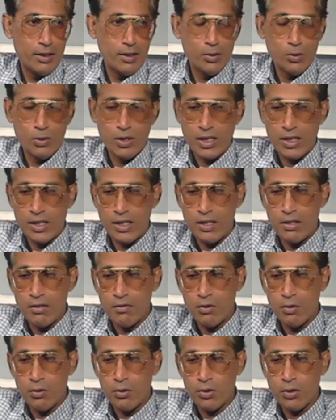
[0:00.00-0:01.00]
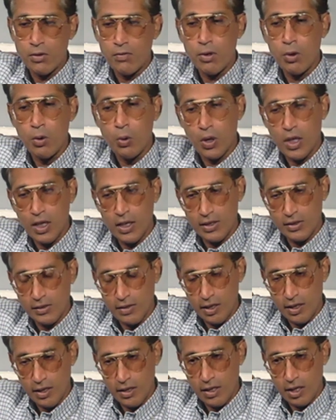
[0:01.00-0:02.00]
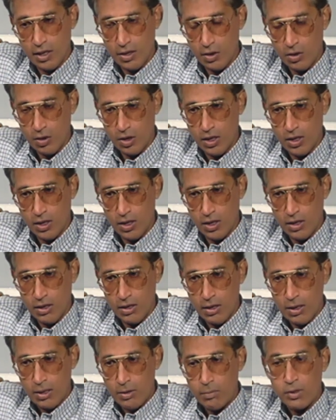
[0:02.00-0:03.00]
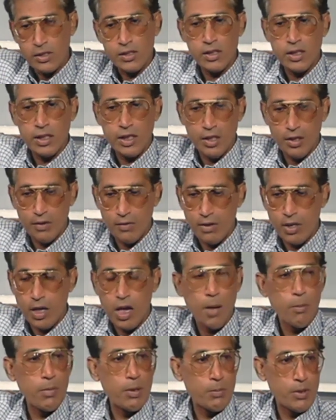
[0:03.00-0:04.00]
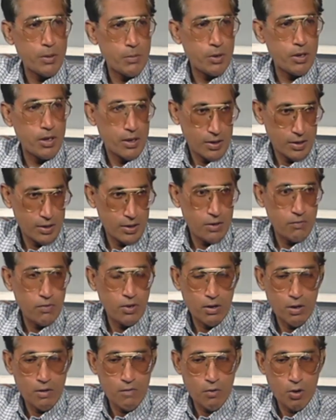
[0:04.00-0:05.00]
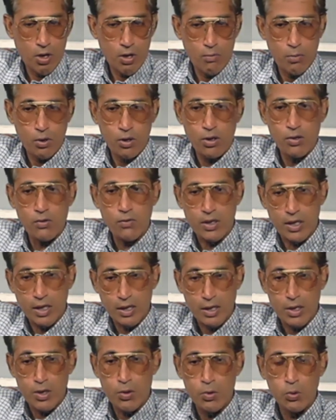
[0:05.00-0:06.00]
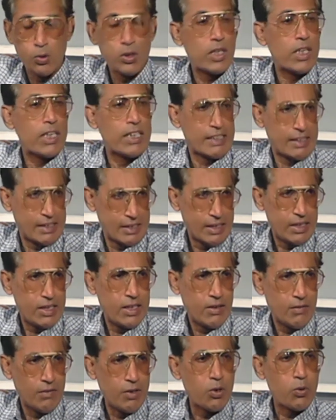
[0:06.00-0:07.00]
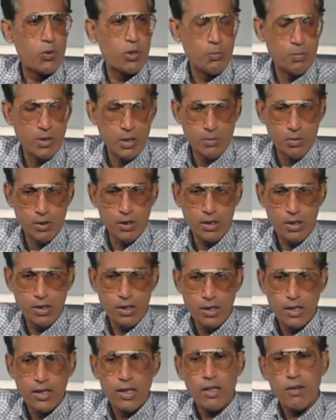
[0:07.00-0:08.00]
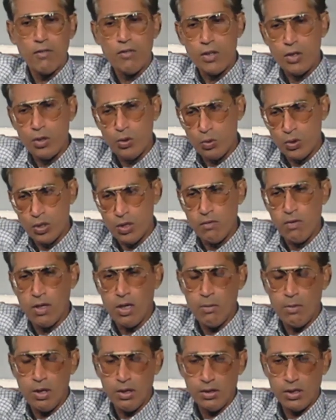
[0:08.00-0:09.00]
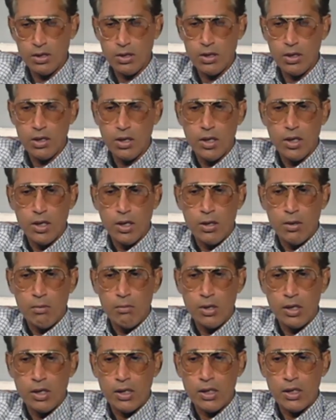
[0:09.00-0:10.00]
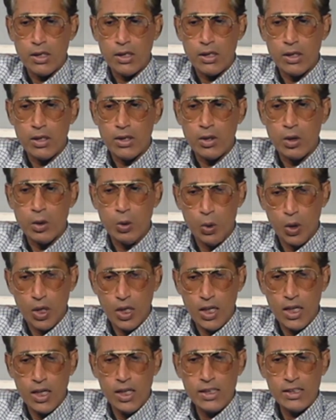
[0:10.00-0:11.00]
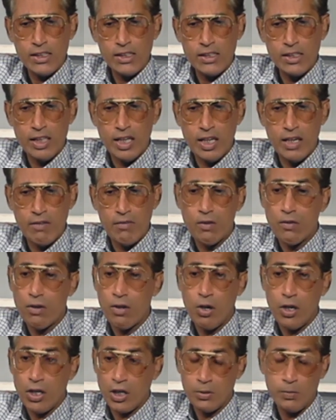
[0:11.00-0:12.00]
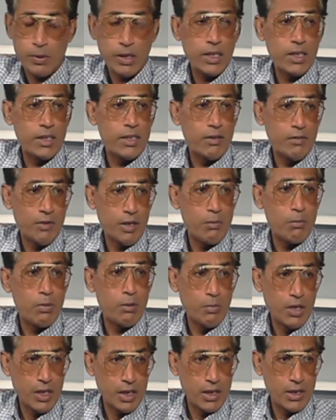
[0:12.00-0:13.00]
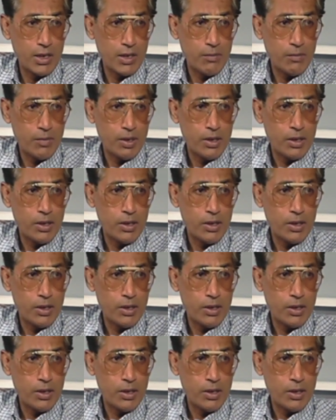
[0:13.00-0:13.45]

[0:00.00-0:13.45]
to get the interviews of the locales there categorically, but certainly of the army people that were involved, because we knew the list, we knew the people, we knew their whereabouts, but the locals there, we were not expecting that we'd be meeting them.